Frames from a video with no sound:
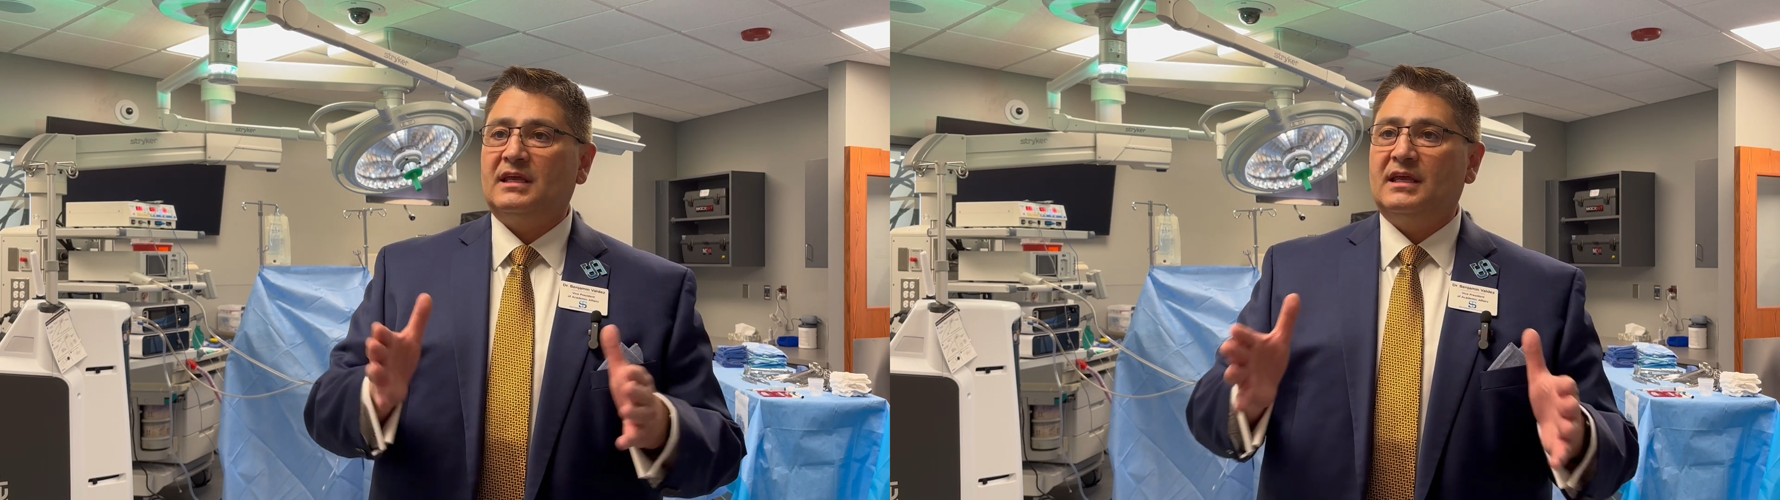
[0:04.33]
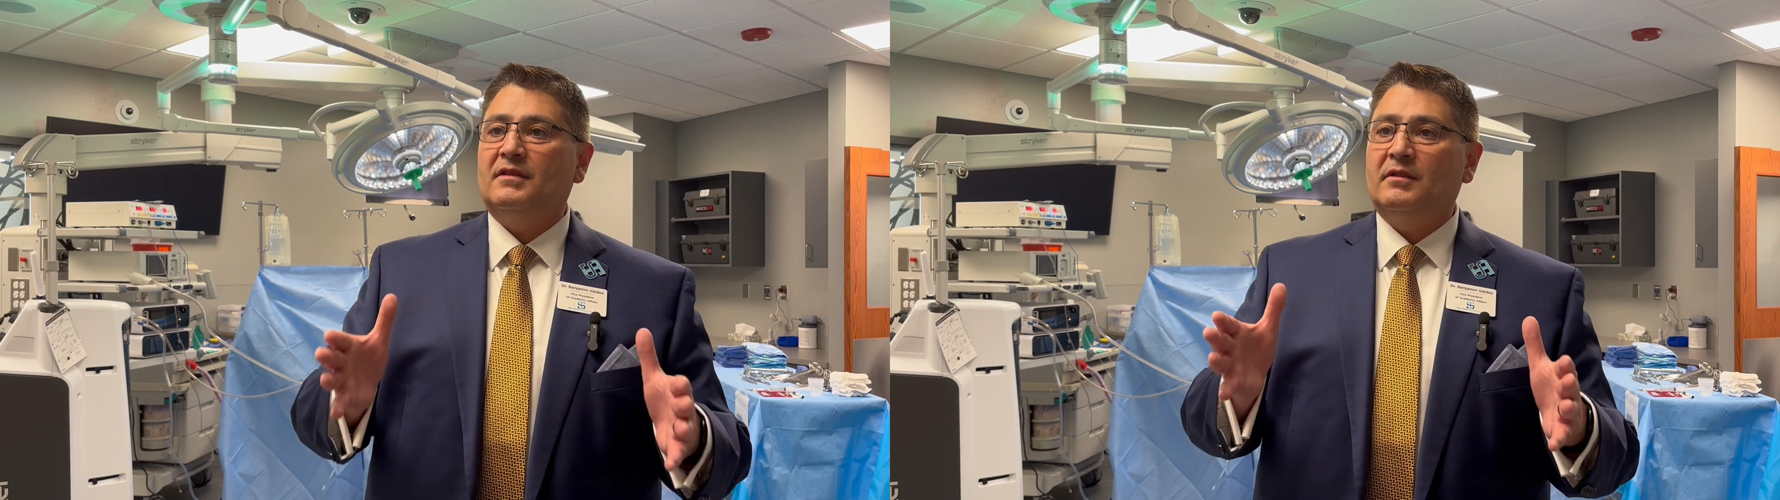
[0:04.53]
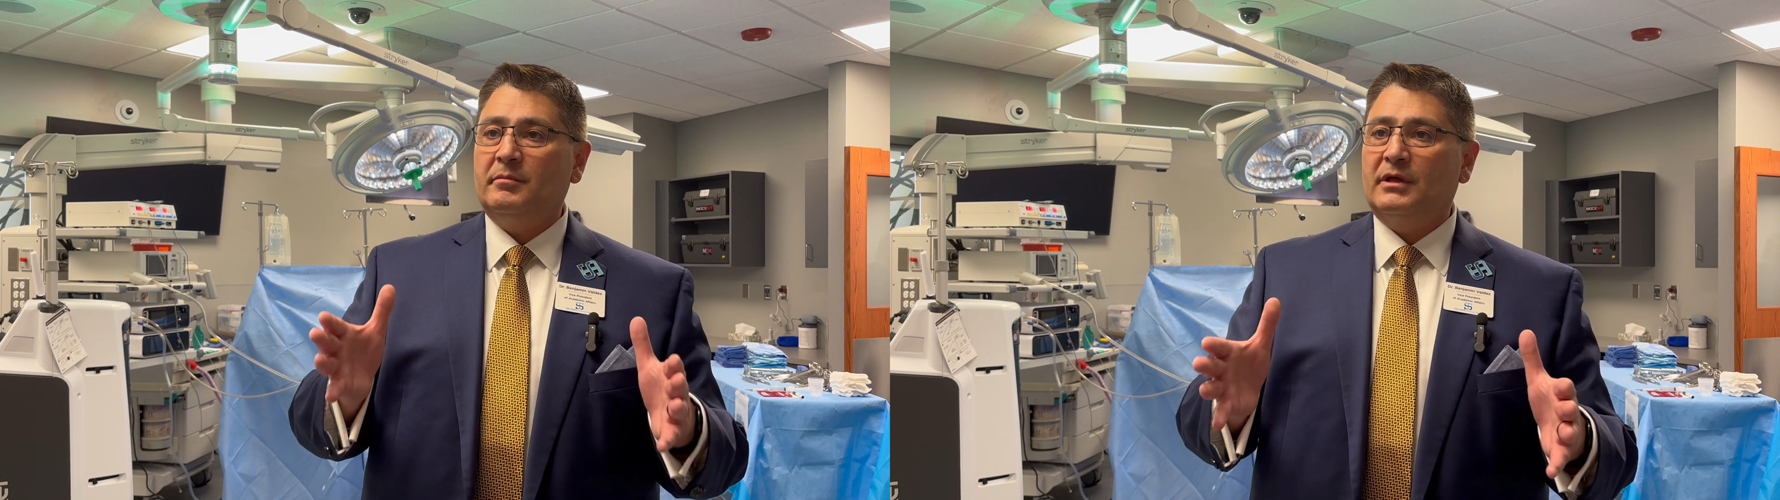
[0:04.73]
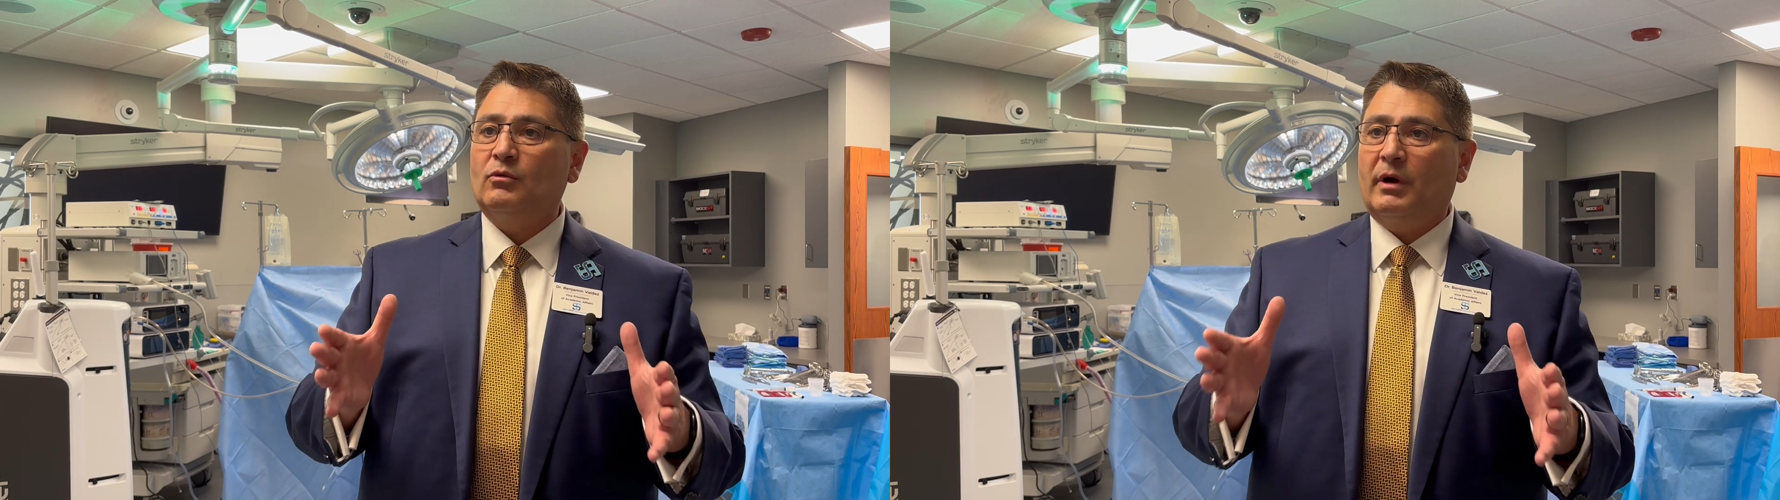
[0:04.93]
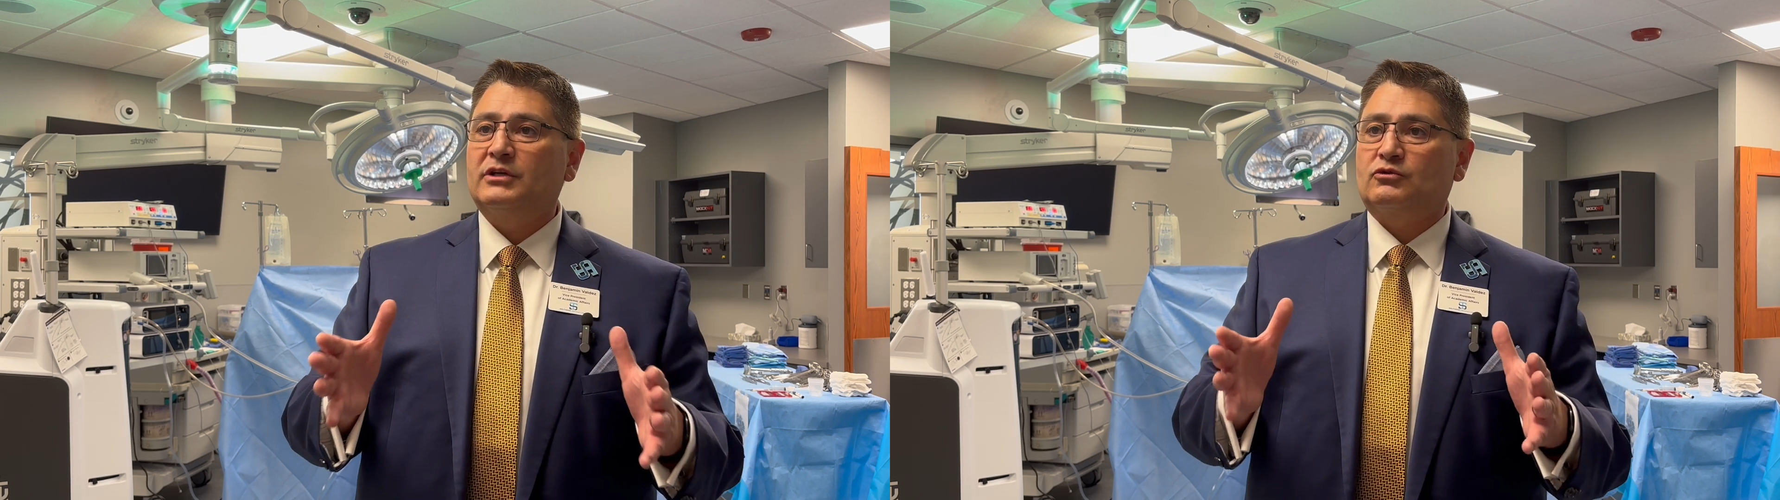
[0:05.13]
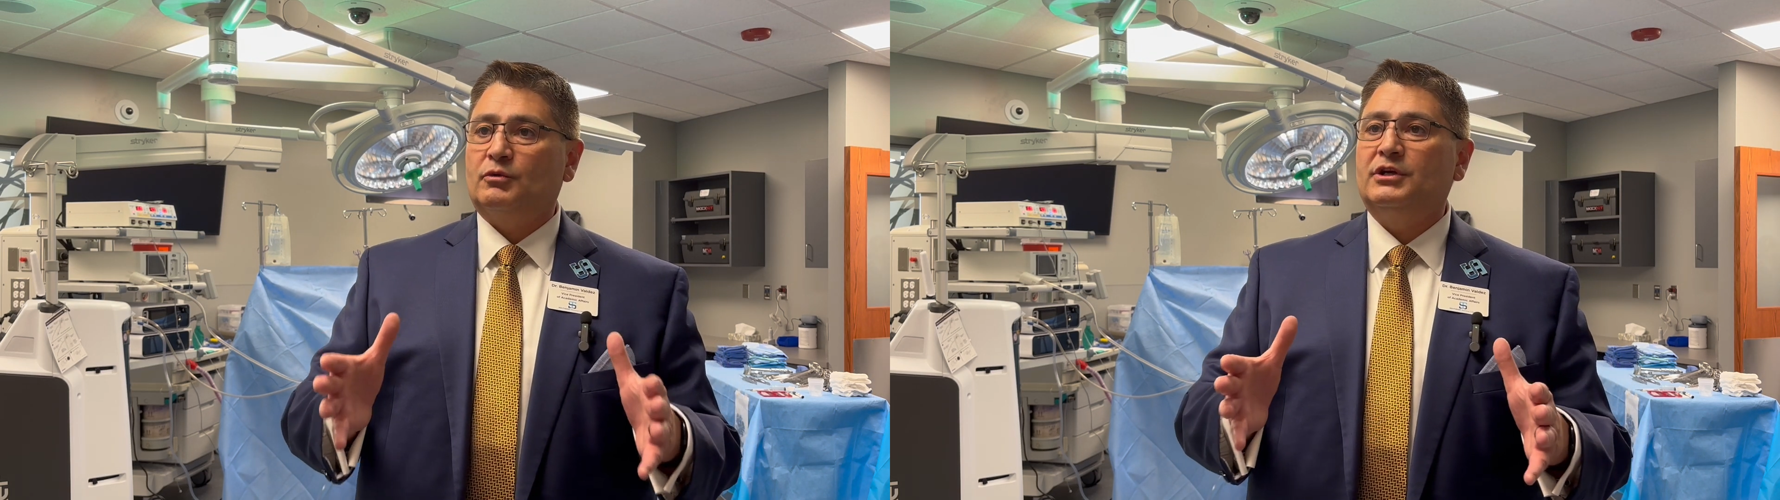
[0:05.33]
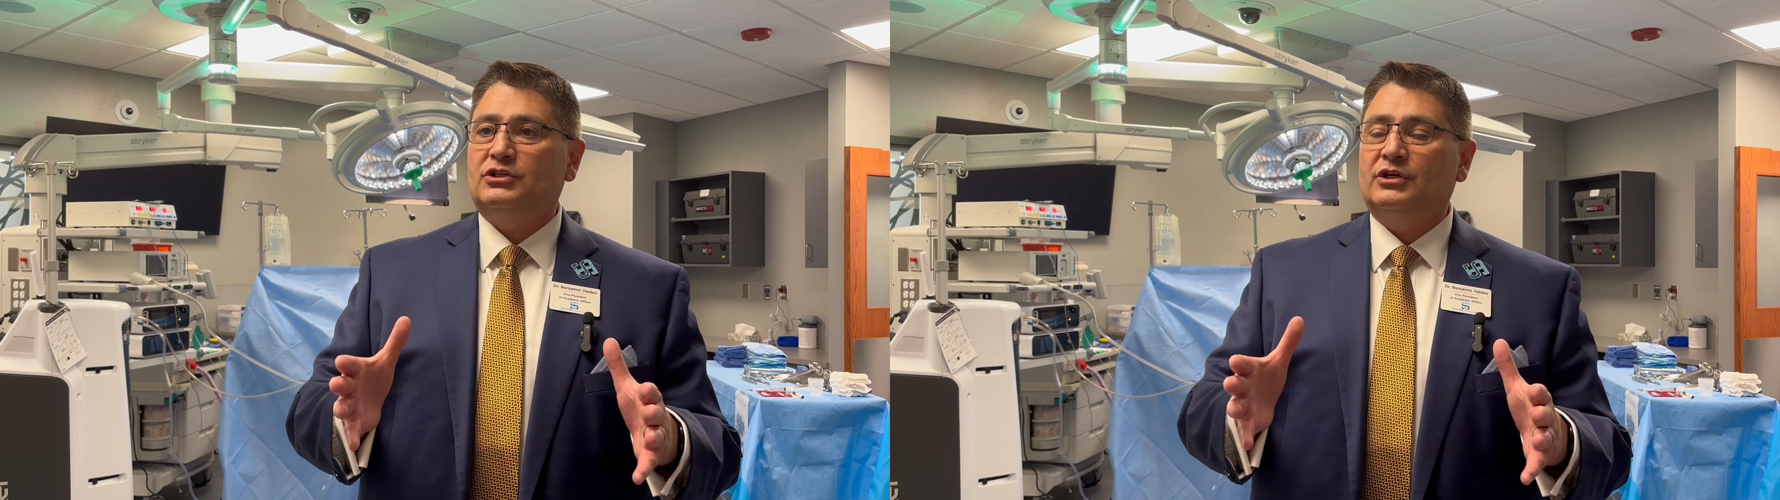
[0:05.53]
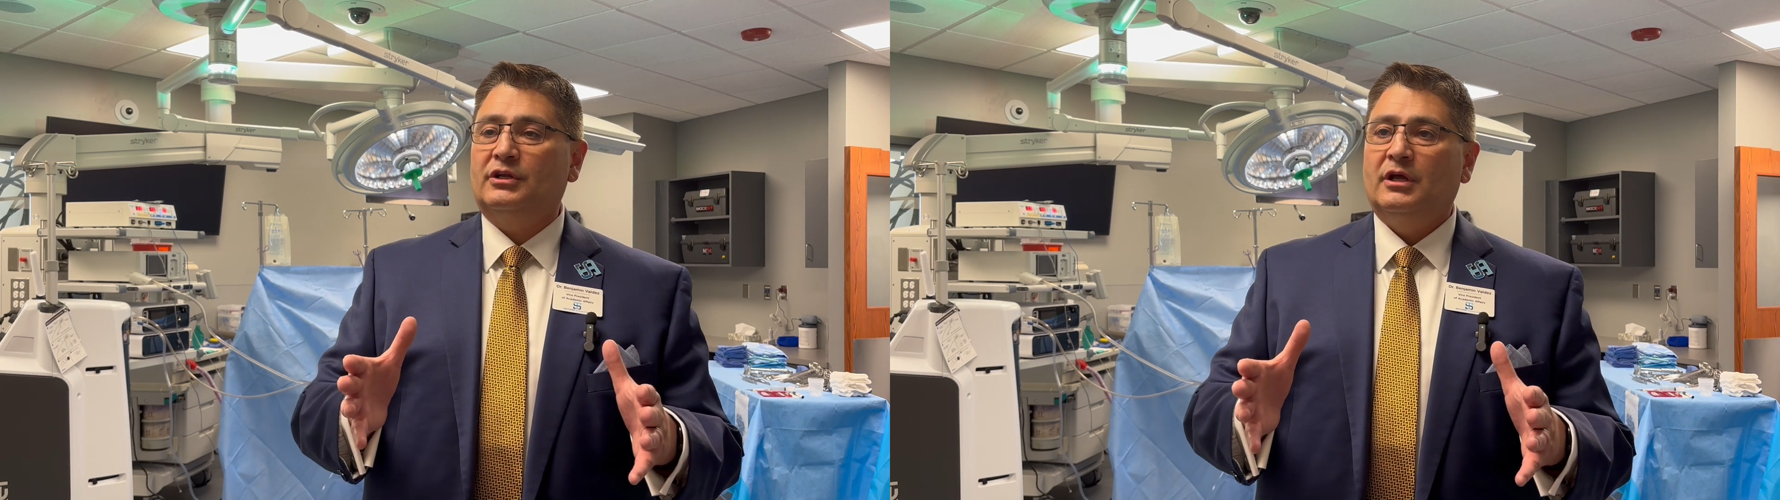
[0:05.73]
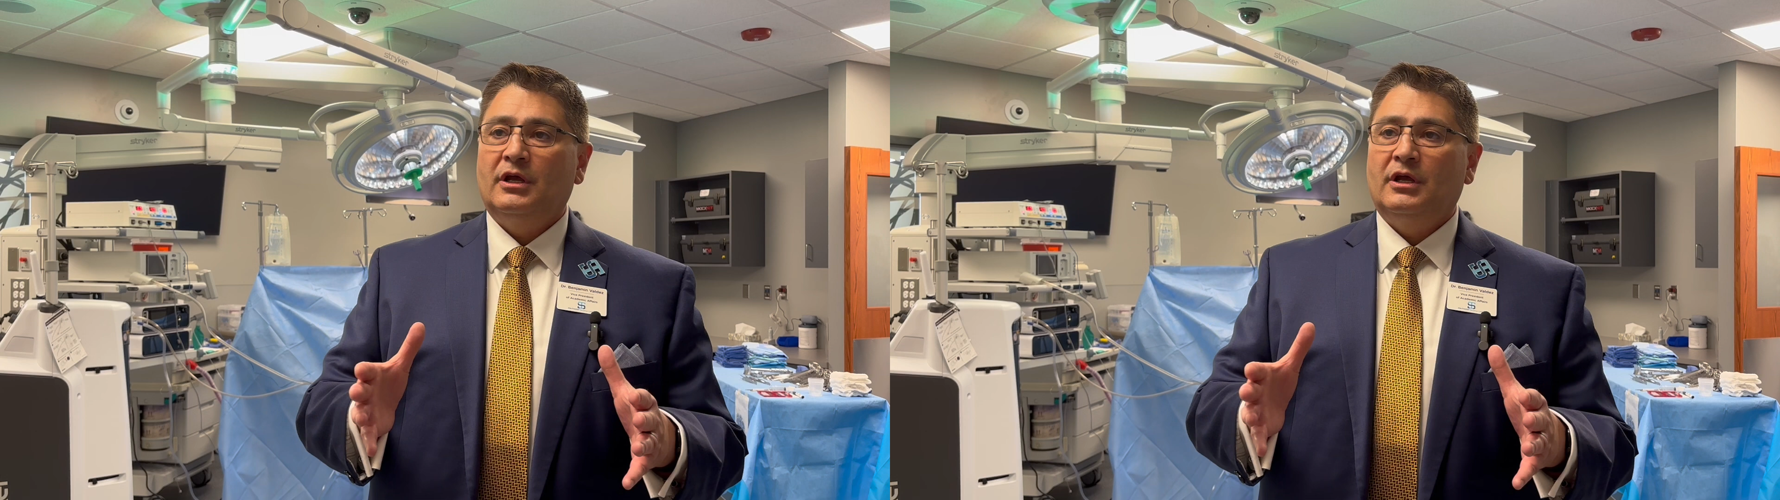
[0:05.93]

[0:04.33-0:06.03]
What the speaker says: in the Midwest region.